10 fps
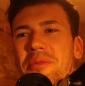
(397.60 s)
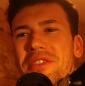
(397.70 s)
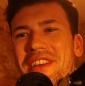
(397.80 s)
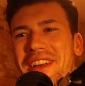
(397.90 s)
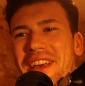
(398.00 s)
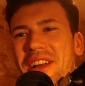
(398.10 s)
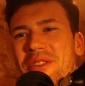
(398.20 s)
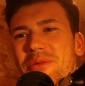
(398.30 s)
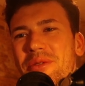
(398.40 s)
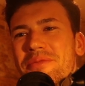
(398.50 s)
being a
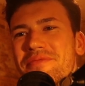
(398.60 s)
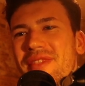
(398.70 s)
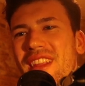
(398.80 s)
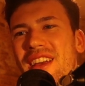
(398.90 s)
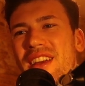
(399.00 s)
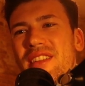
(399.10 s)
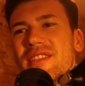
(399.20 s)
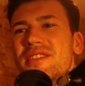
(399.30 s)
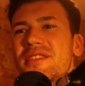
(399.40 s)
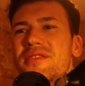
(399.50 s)
kangaroo
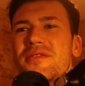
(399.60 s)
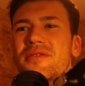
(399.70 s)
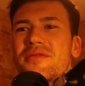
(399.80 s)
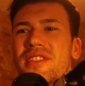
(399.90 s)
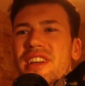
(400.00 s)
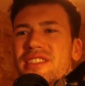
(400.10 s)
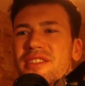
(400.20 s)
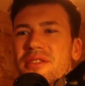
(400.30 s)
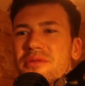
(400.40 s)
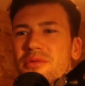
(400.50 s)
and less
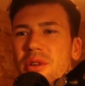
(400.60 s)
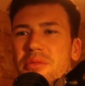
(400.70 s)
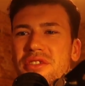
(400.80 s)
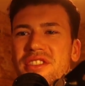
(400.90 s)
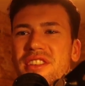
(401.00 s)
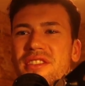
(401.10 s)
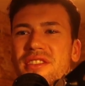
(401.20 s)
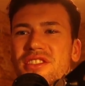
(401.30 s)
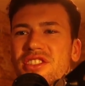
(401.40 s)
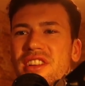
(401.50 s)
than 1%
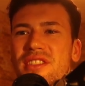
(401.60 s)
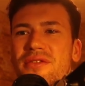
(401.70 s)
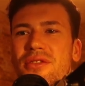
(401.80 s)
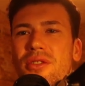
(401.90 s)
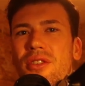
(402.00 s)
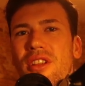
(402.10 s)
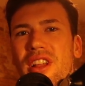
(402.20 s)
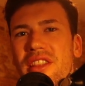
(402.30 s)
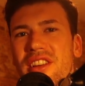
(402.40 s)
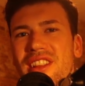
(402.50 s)
chance for all other